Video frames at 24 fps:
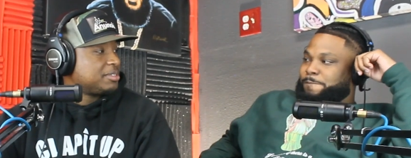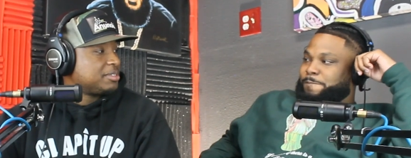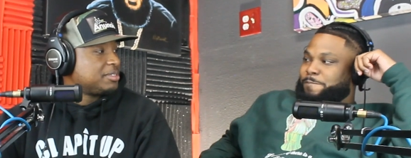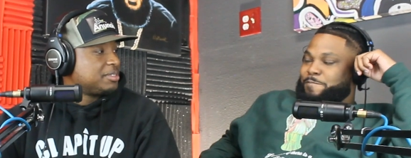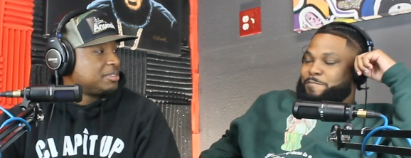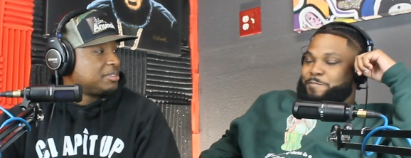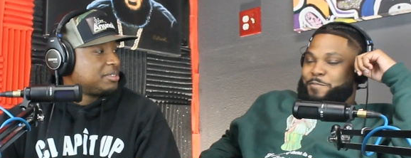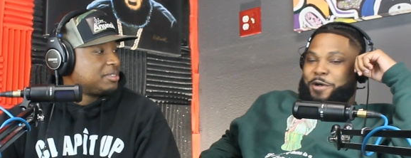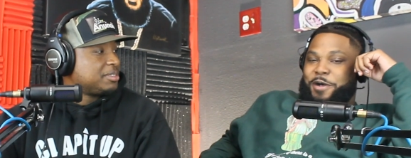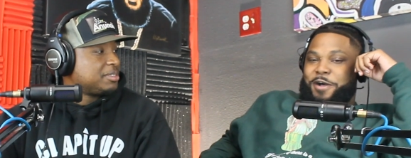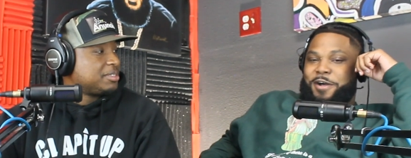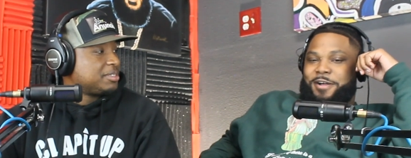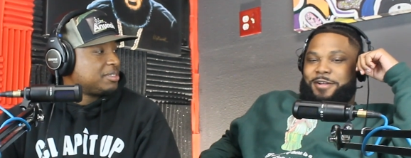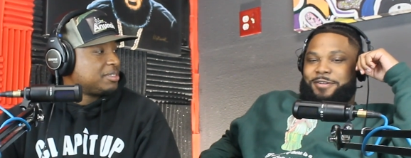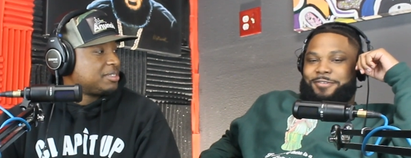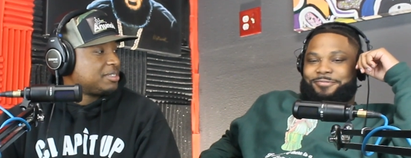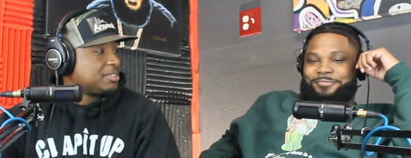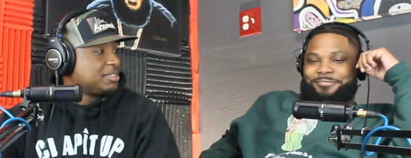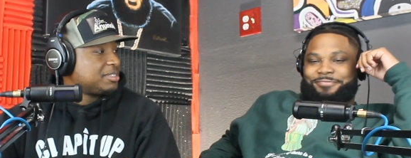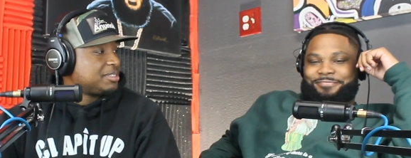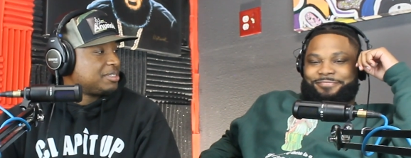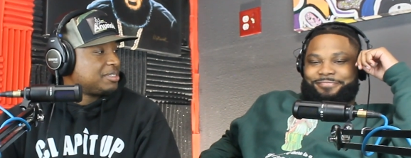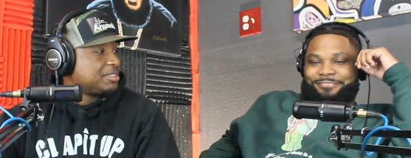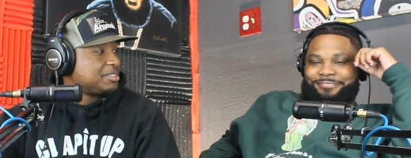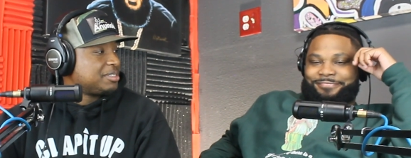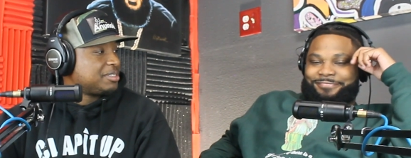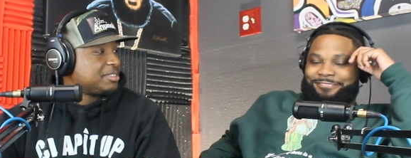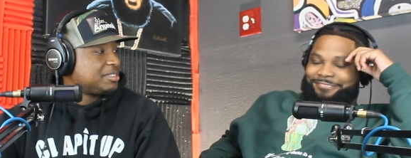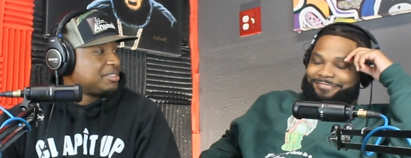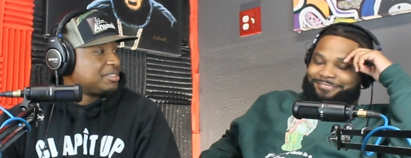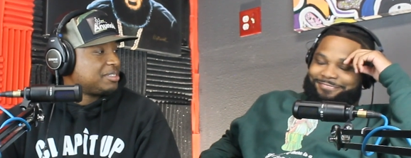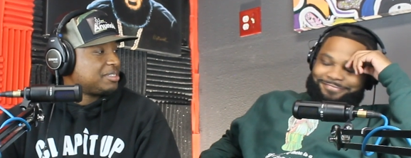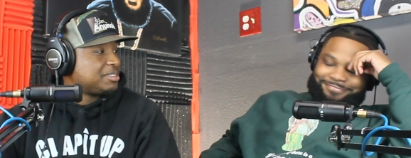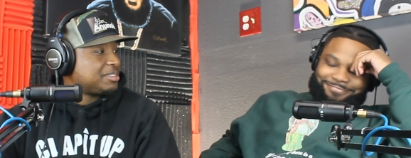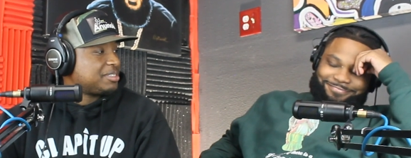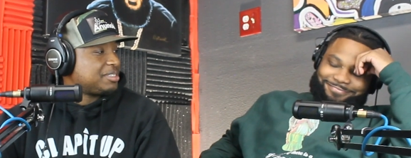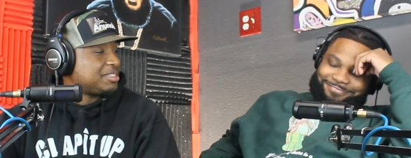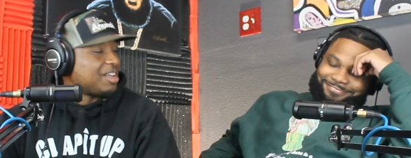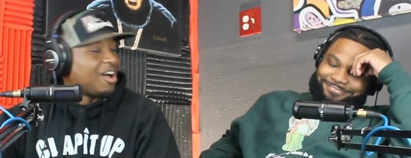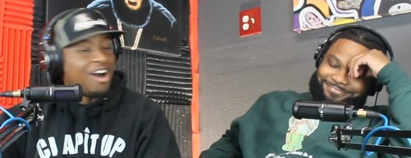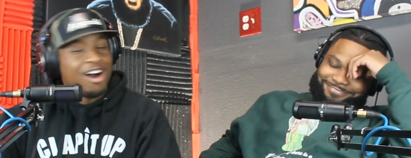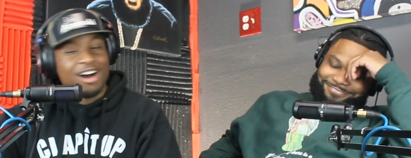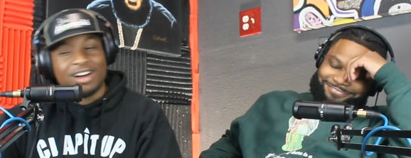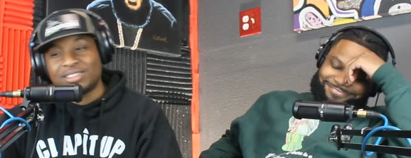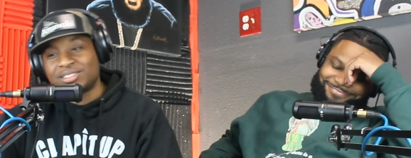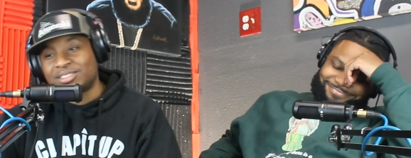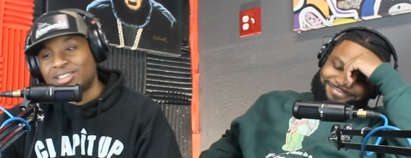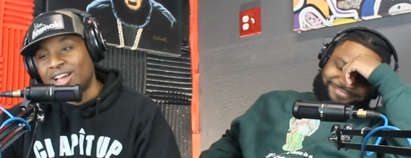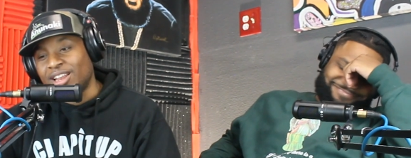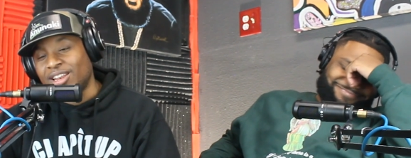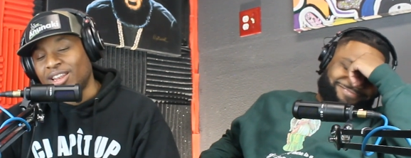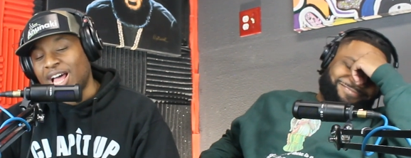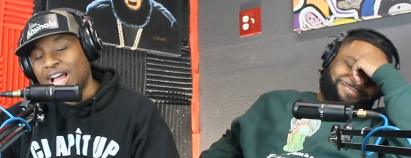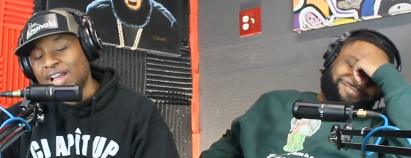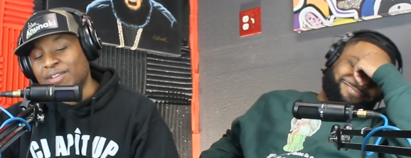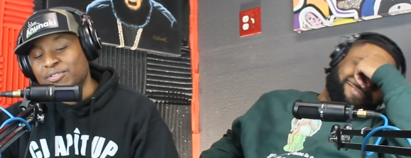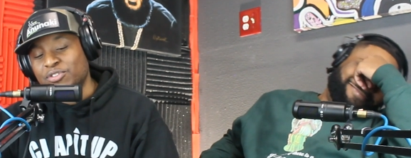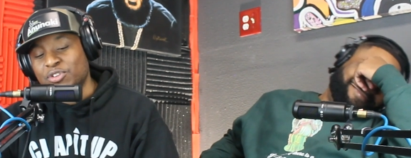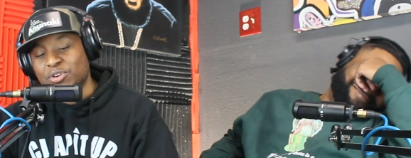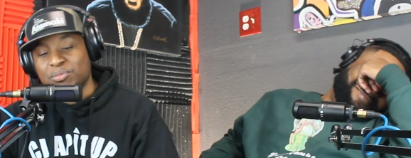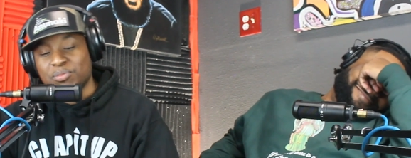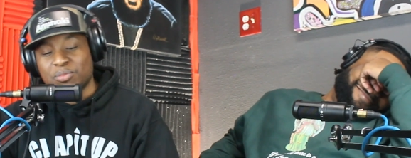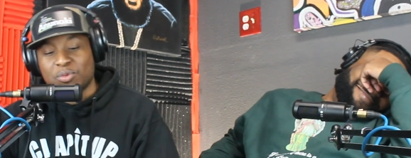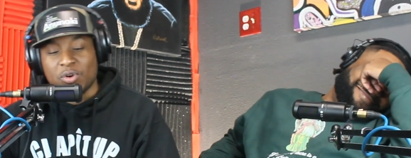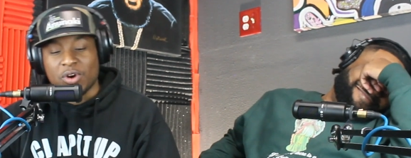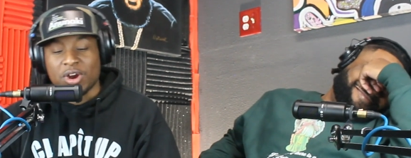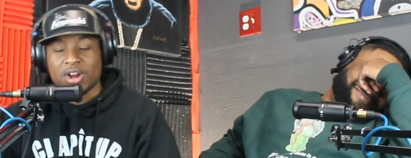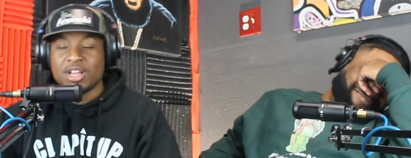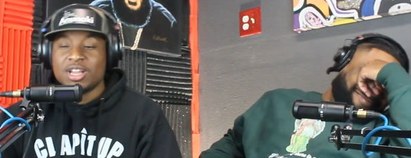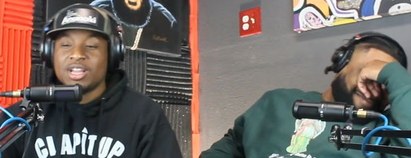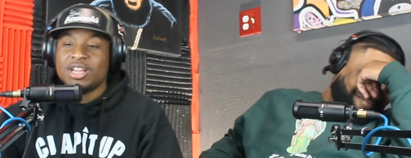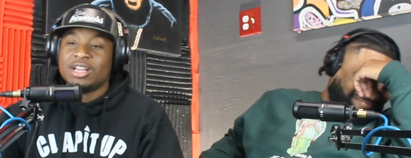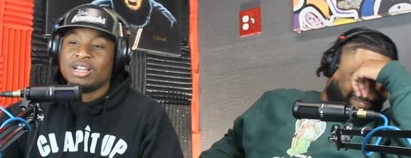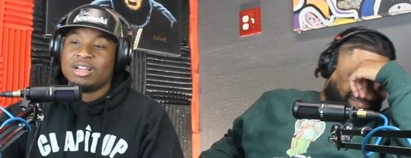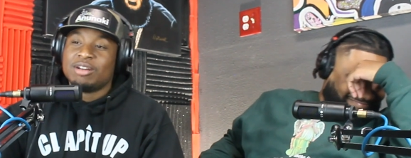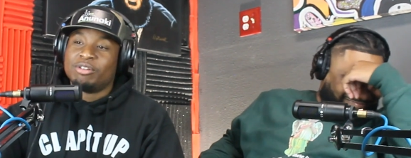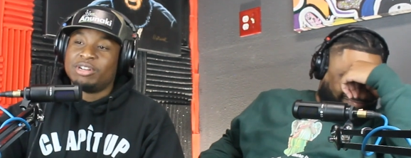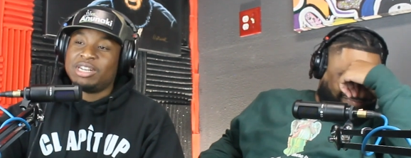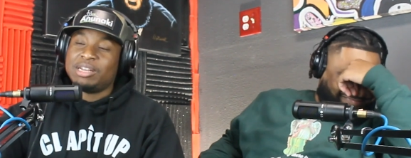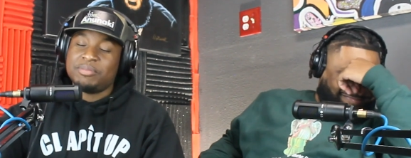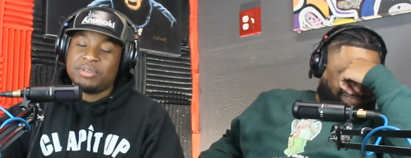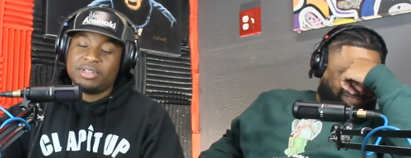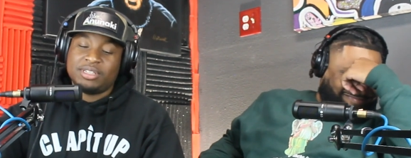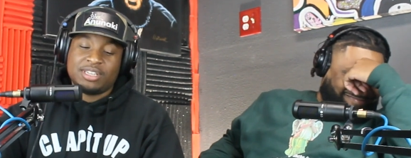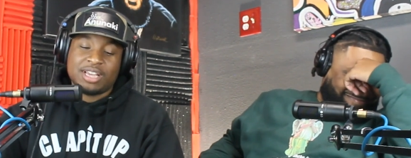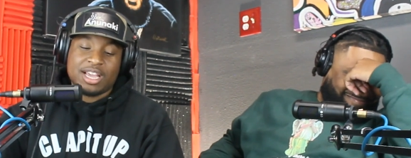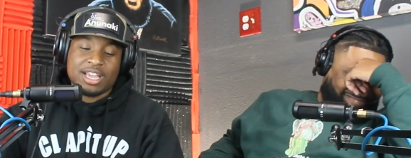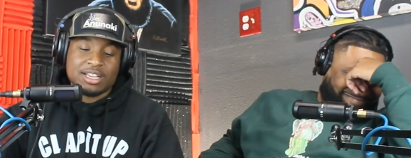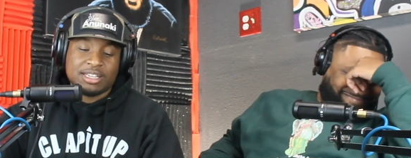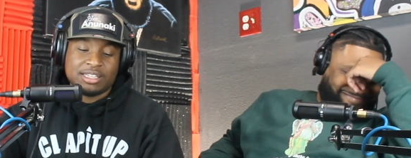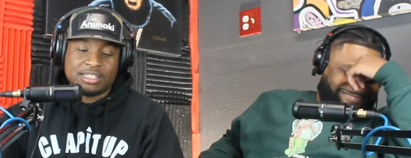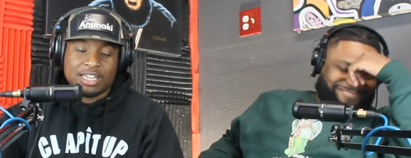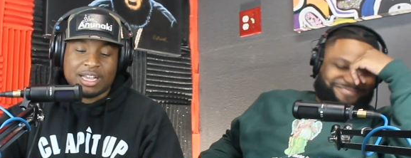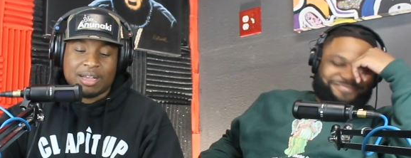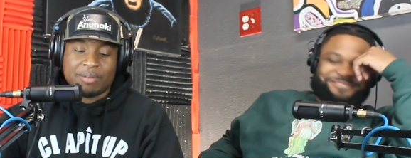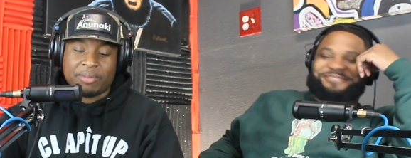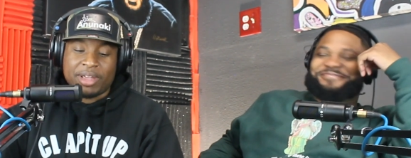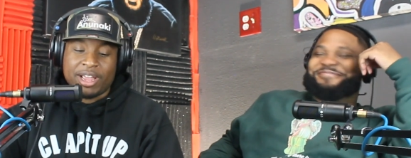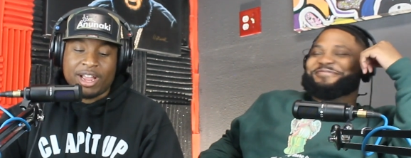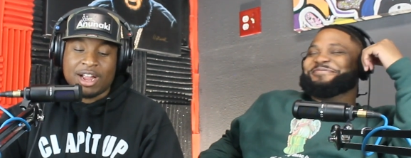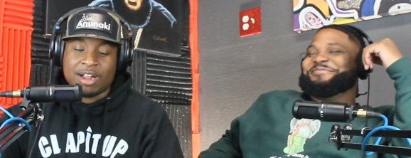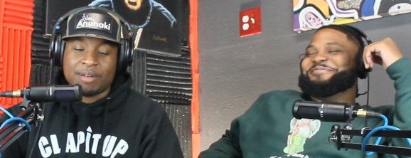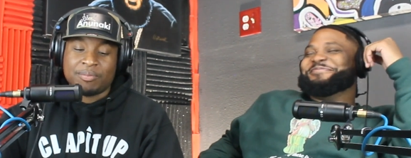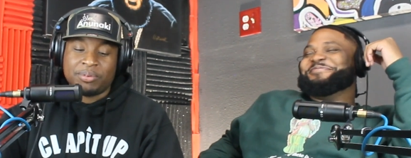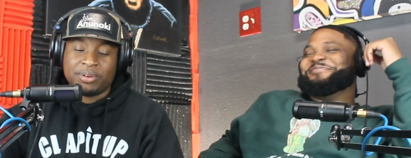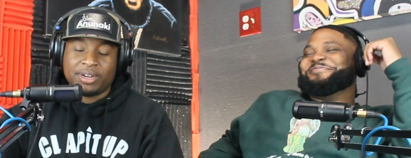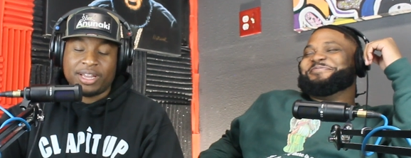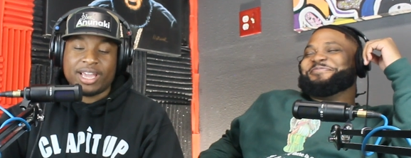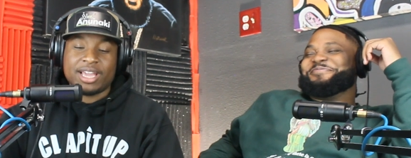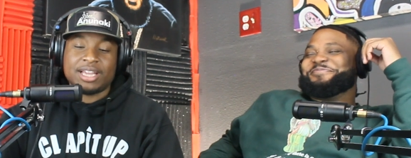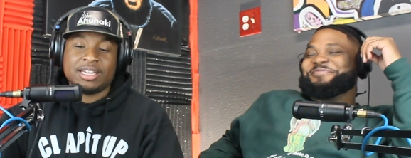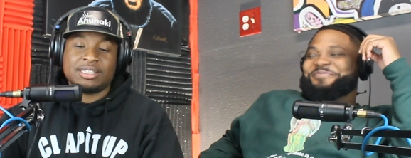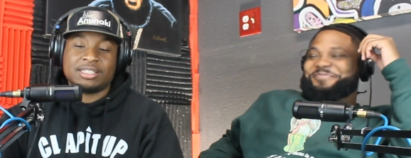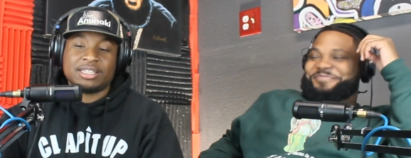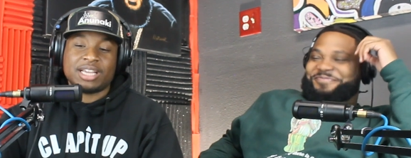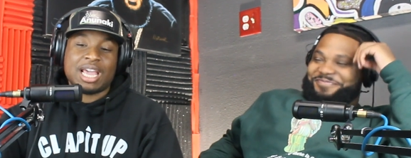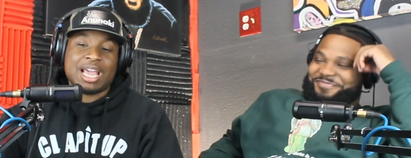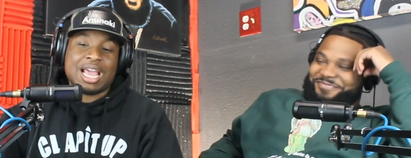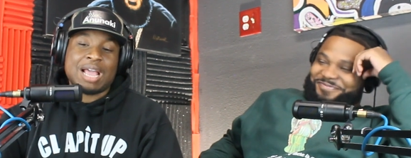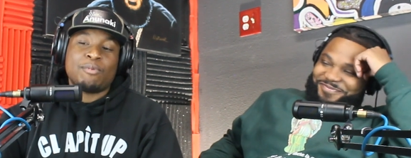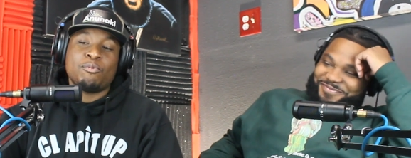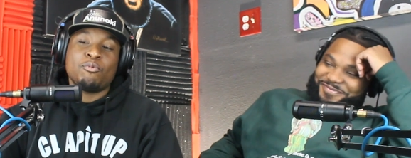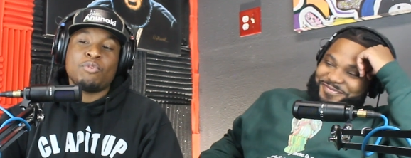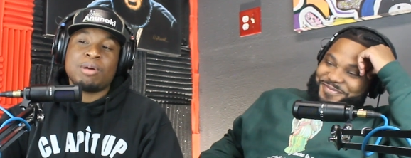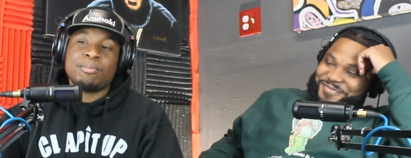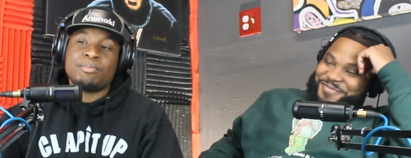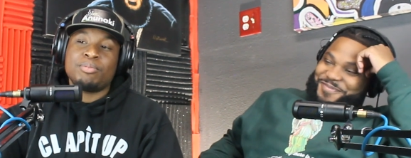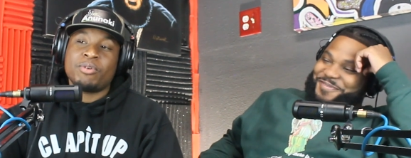Speaker 1: Ball? Mm -mm. Oh, it's not life no more. but let me tell you something. Airplane James, at one